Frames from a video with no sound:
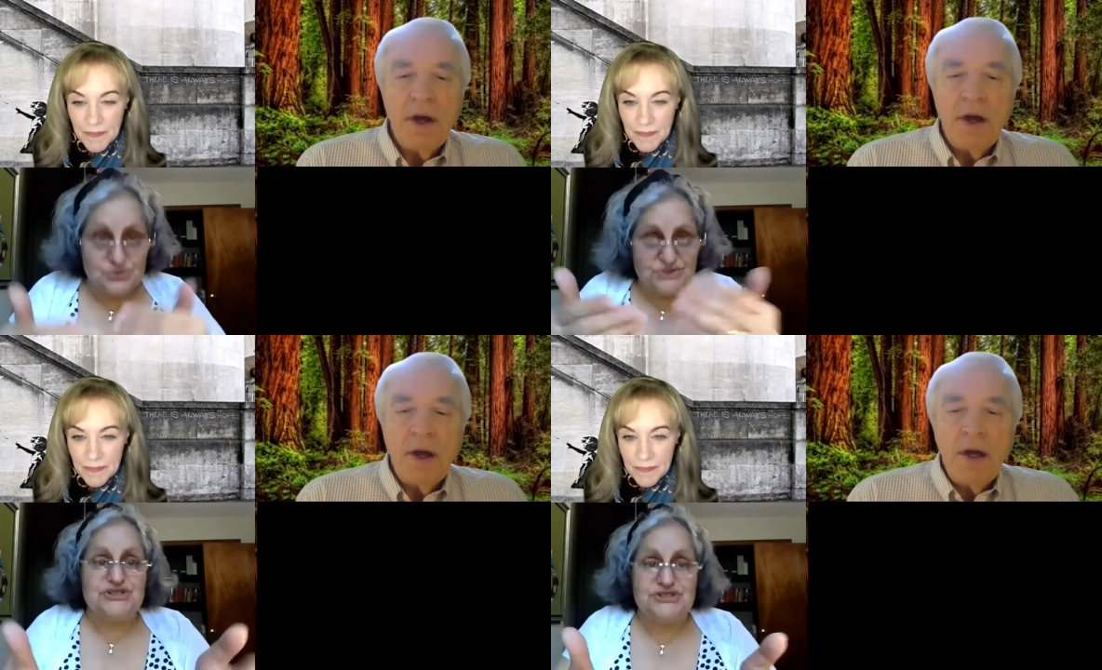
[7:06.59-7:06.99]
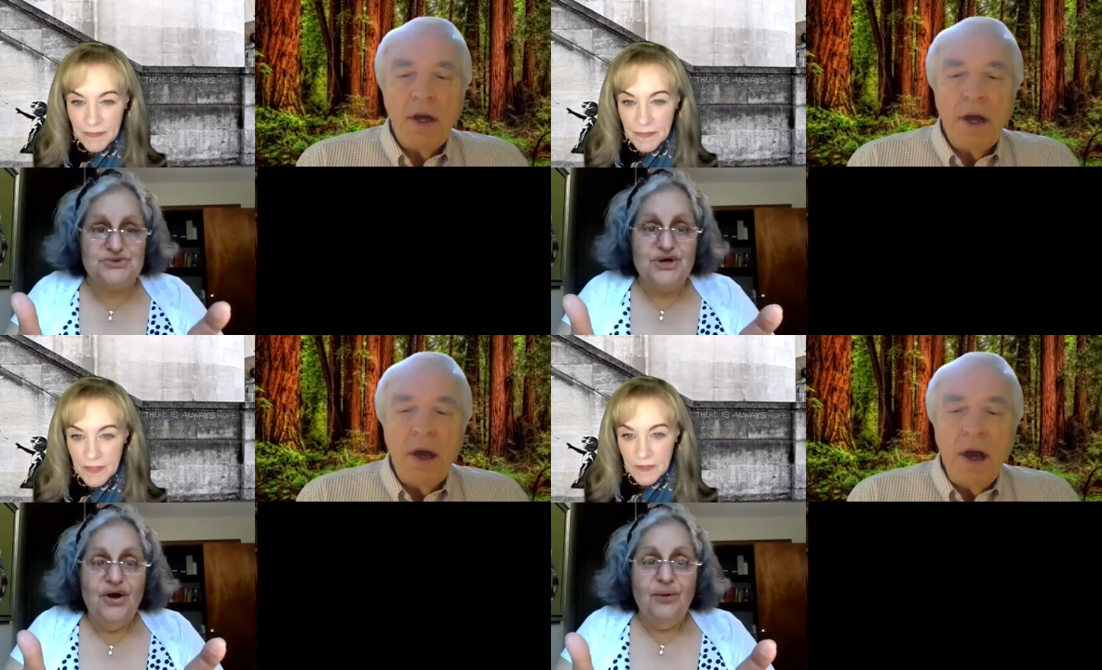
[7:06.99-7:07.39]
Speaker 1: which is
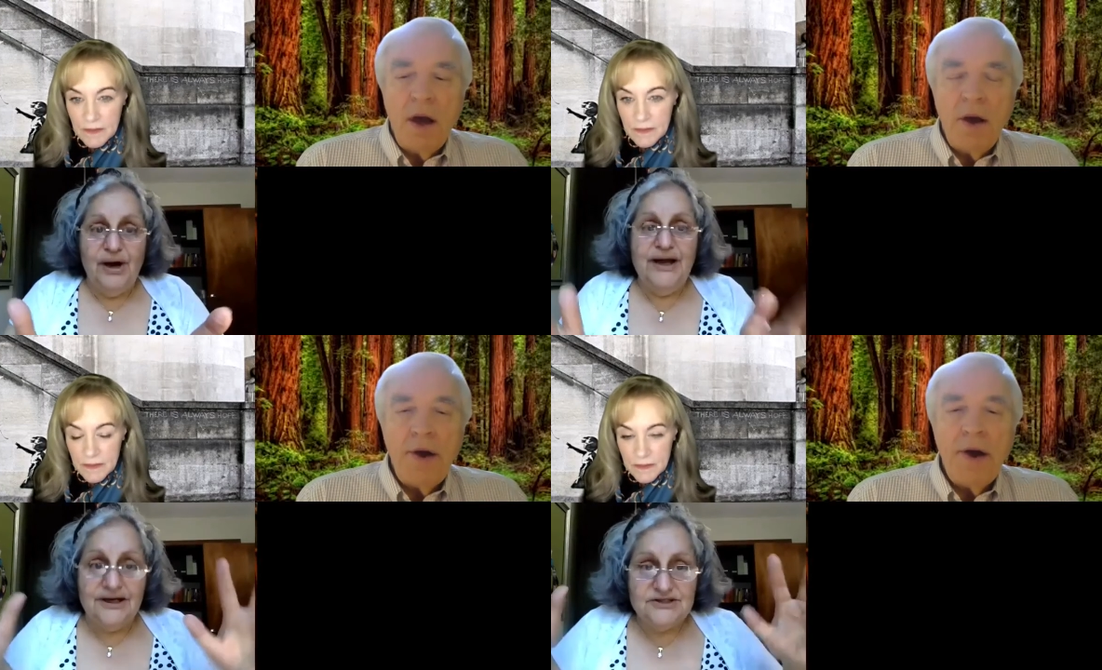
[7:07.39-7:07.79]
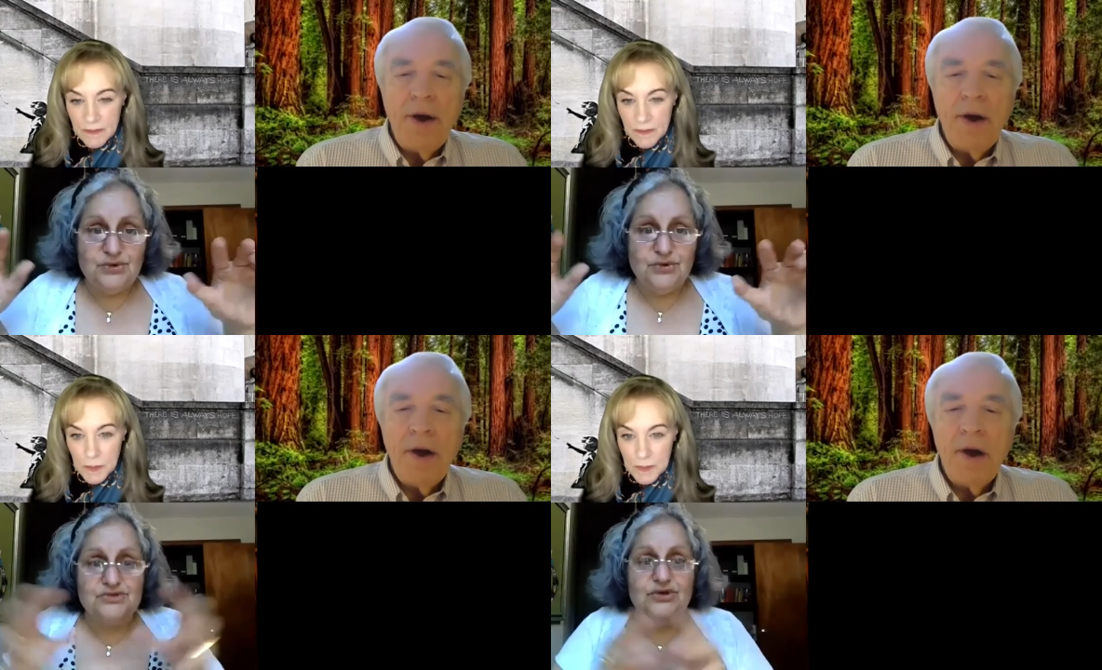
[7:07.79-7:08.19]
why I
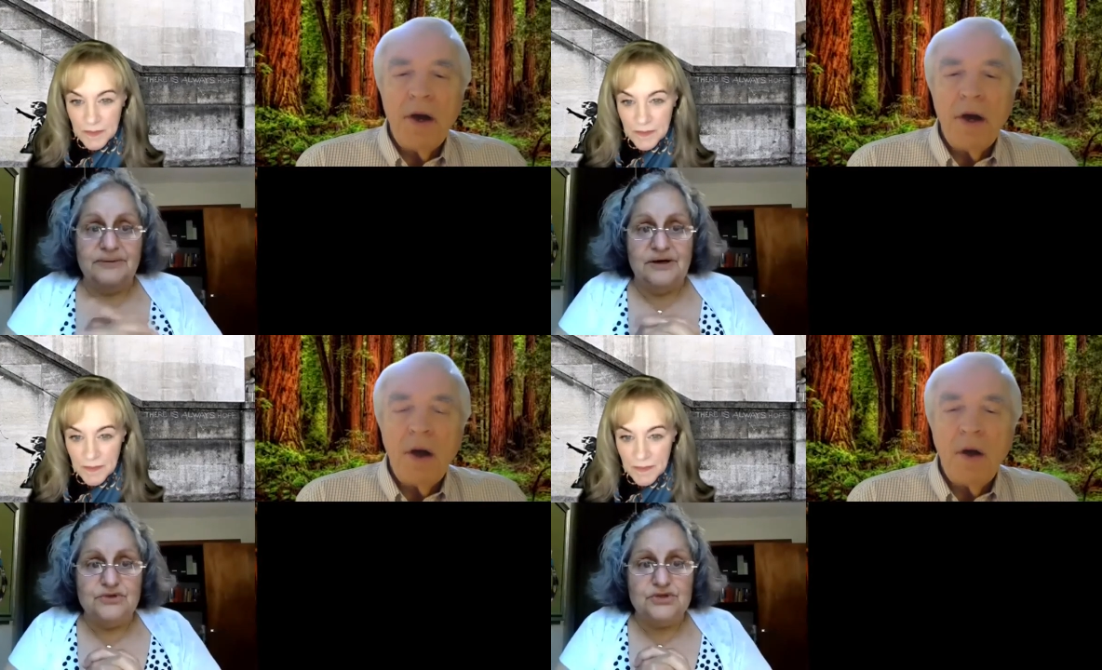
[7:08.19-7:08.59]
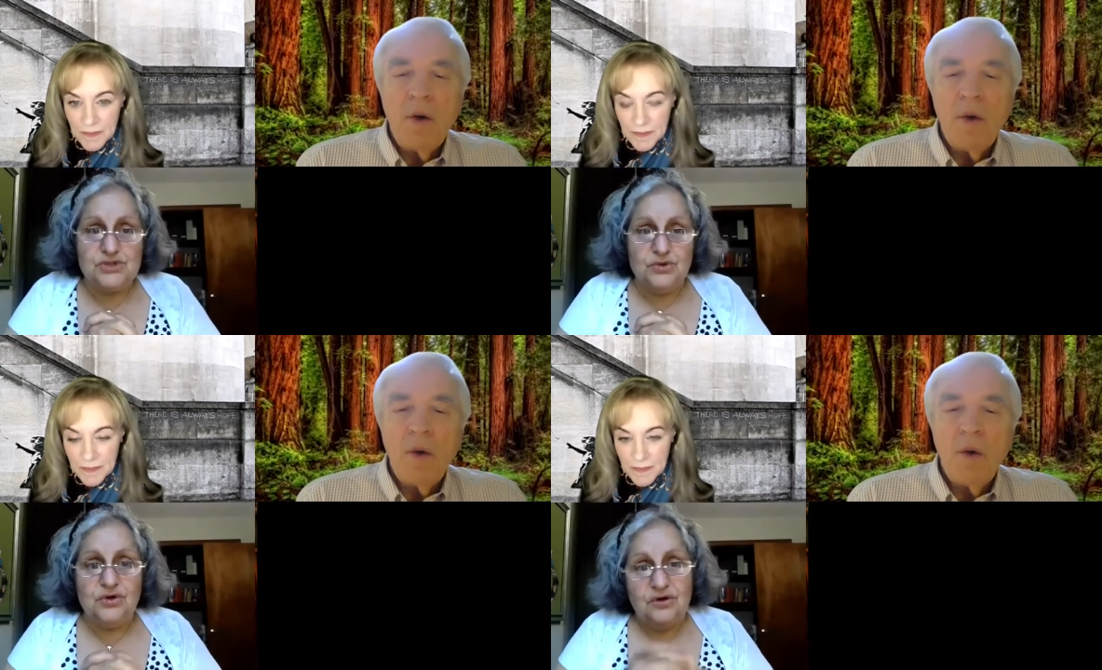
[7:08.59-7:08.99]
told you about the
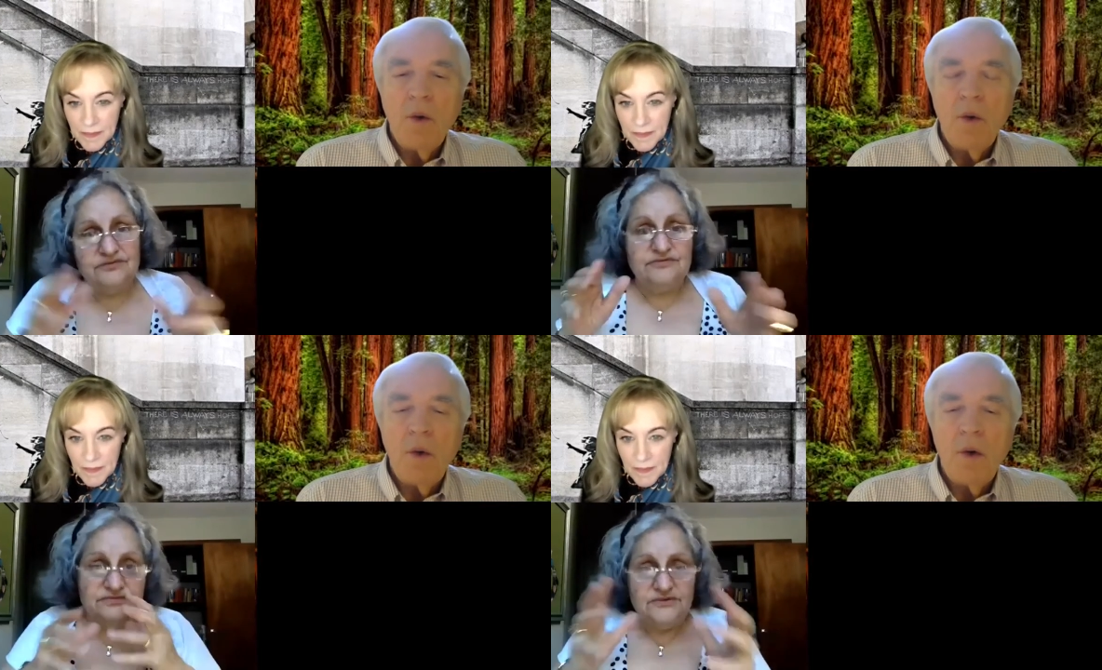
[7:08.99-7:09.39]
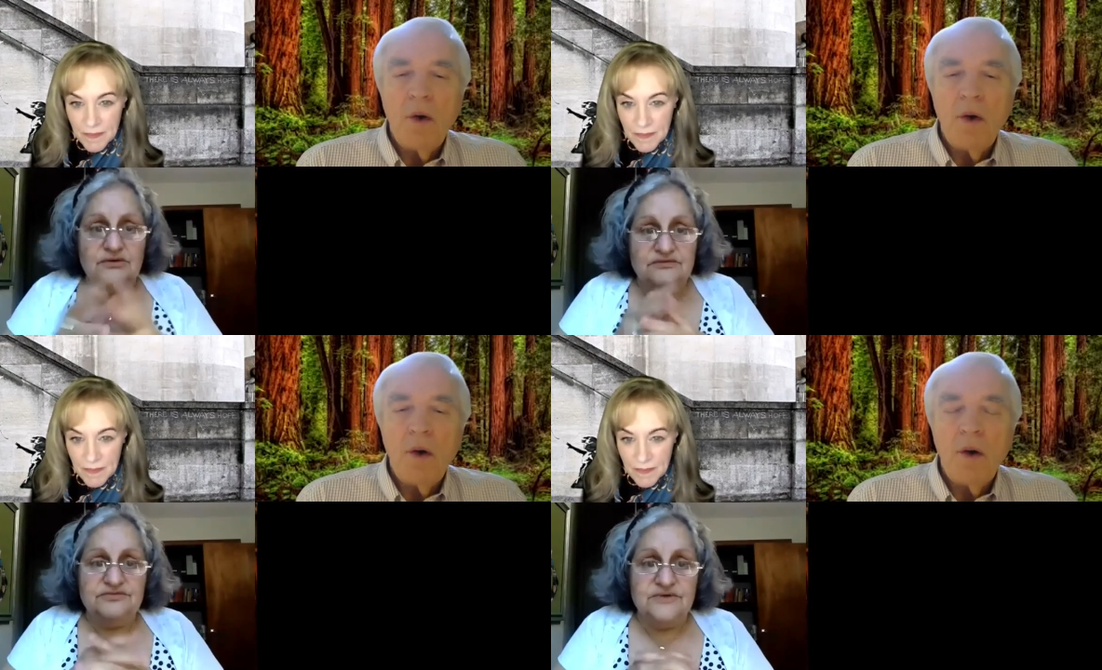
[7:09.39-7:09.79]
joke
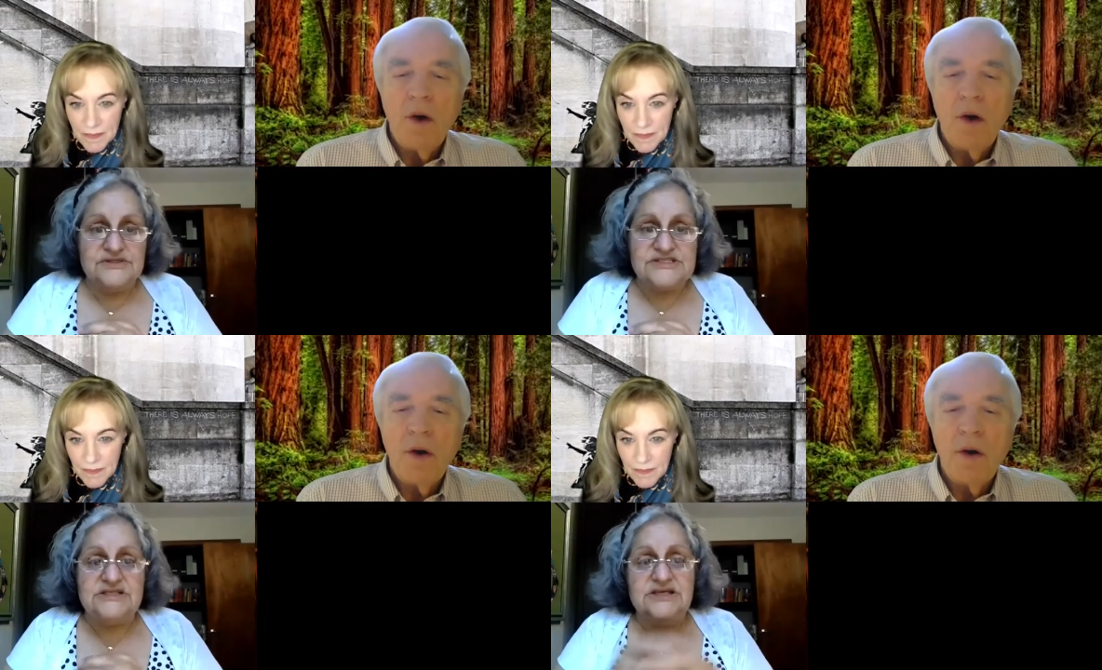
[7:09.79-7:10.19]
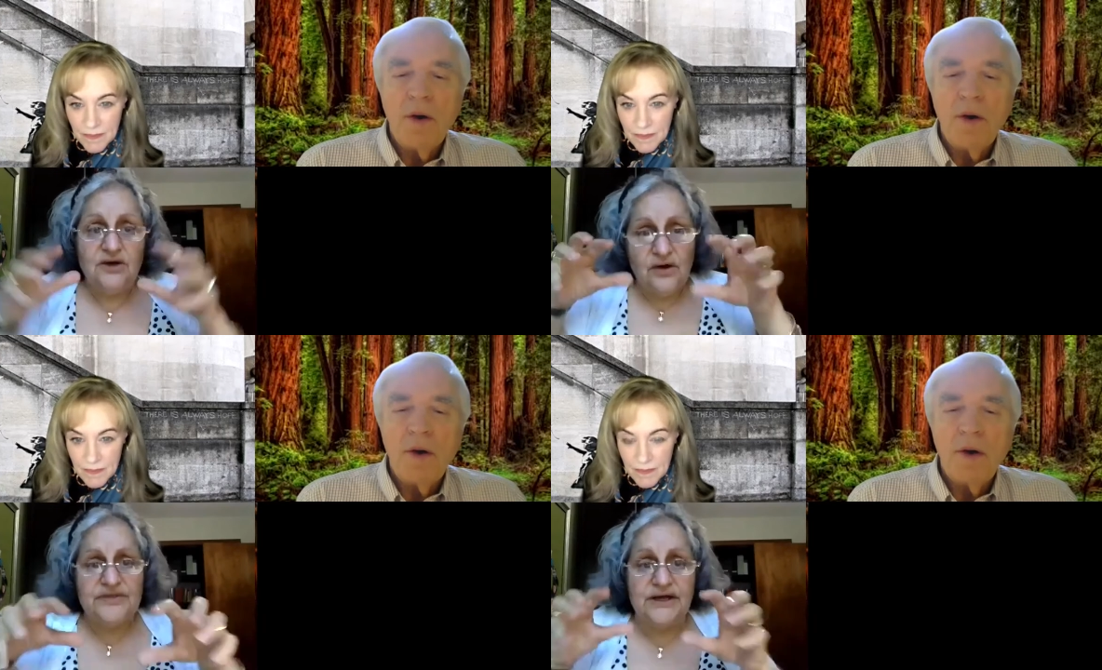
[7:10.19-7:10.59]
of sitting
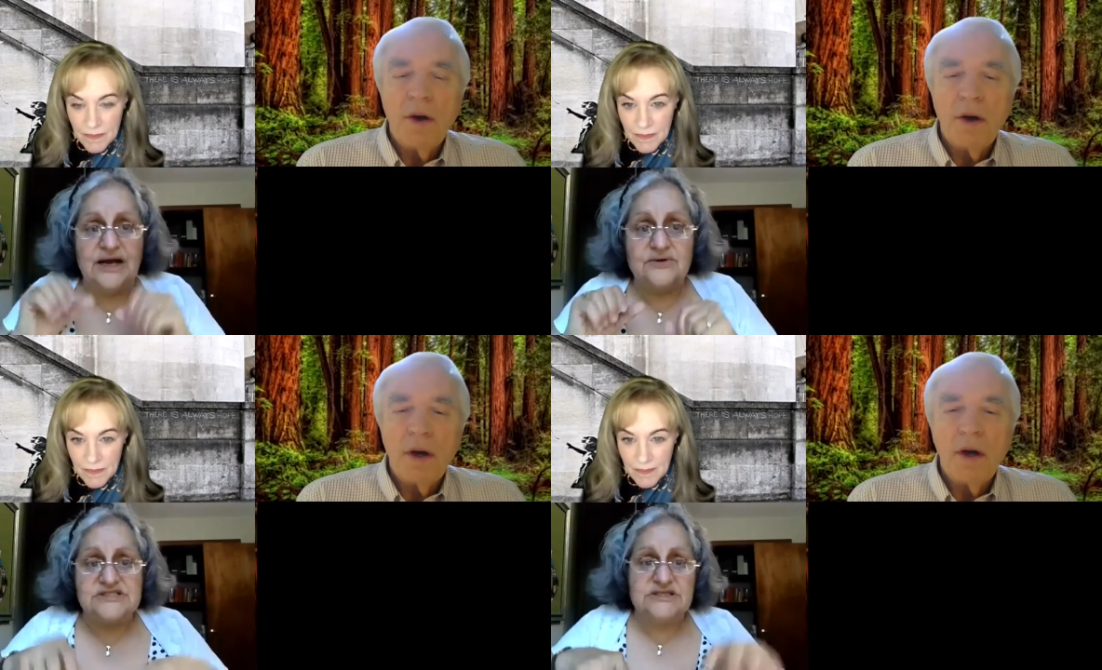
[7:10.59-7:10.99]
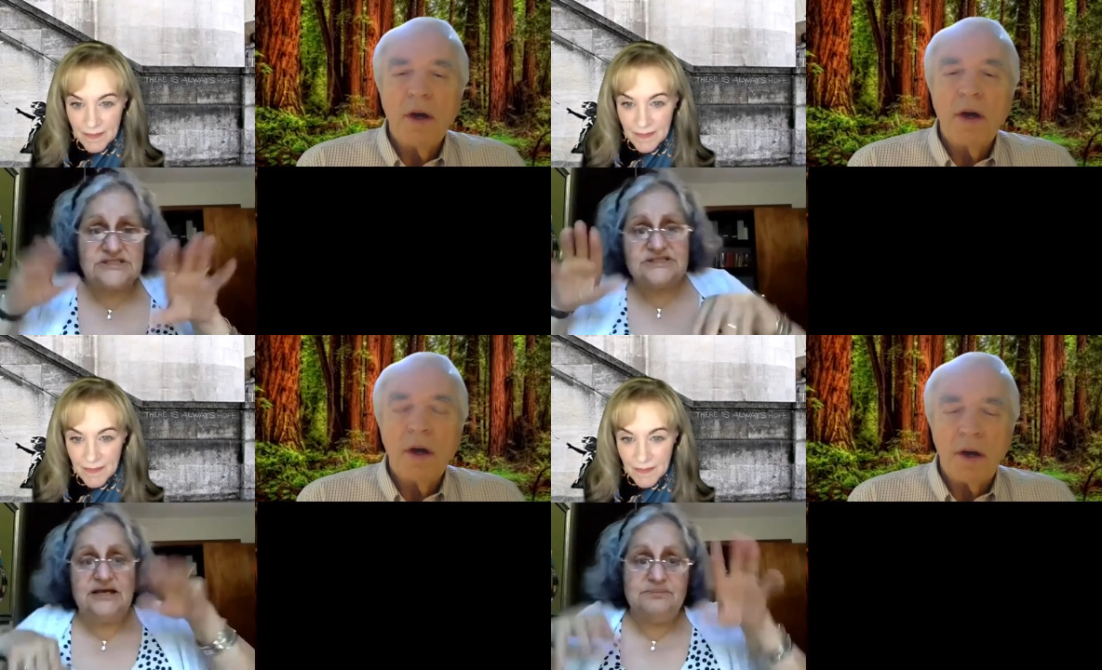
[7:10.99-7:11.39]
on the
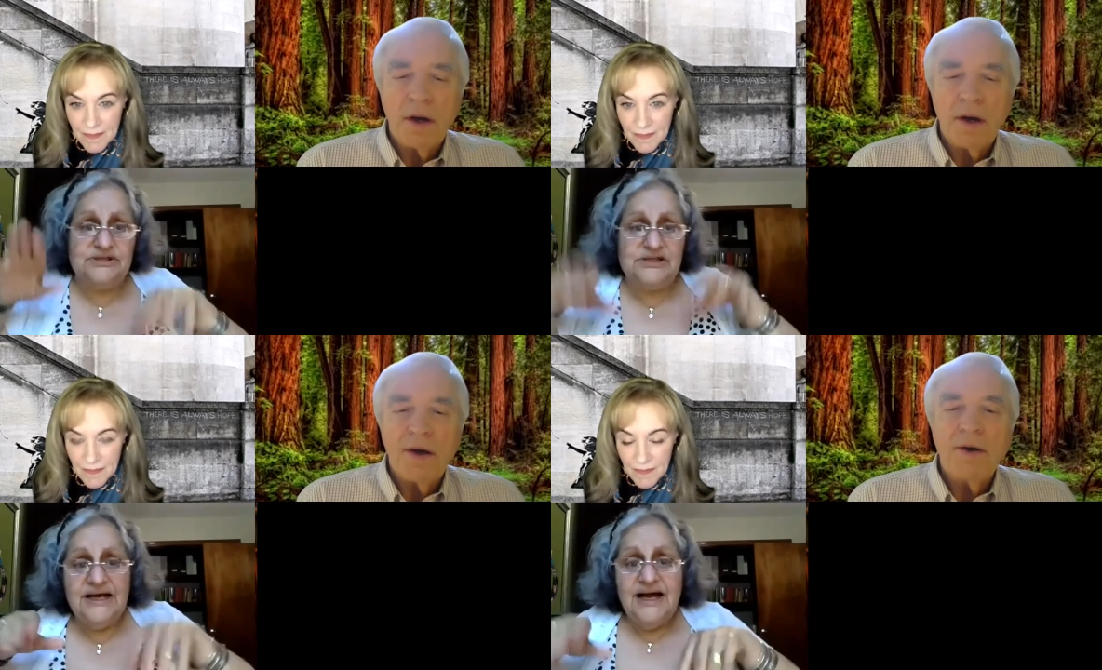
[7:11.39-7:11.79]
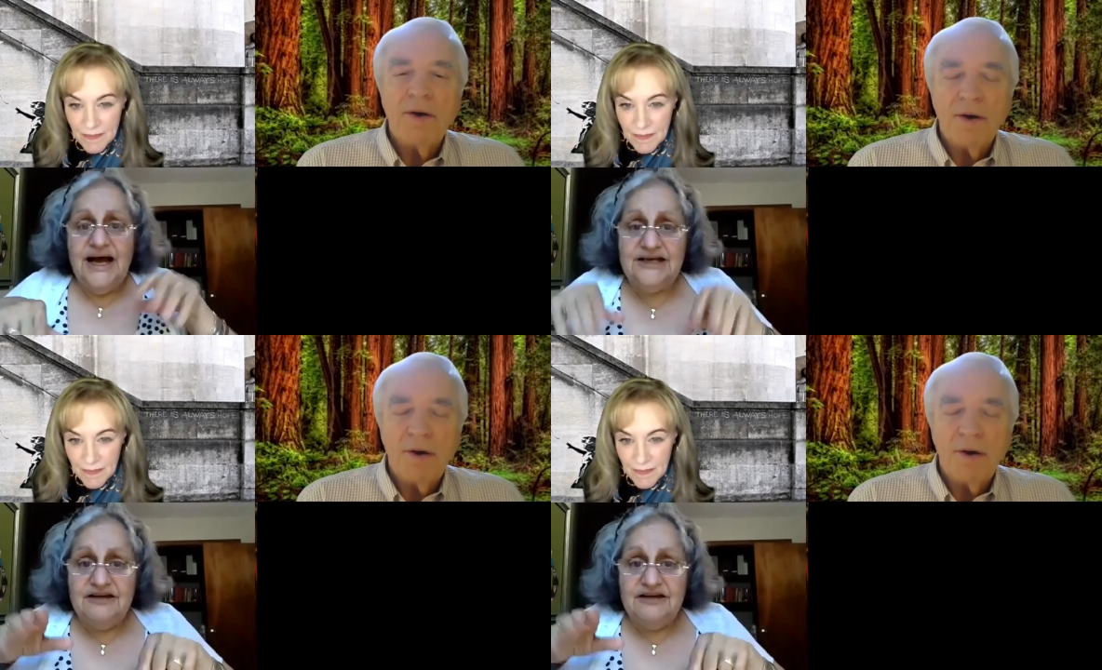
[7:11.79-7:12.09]
council's table and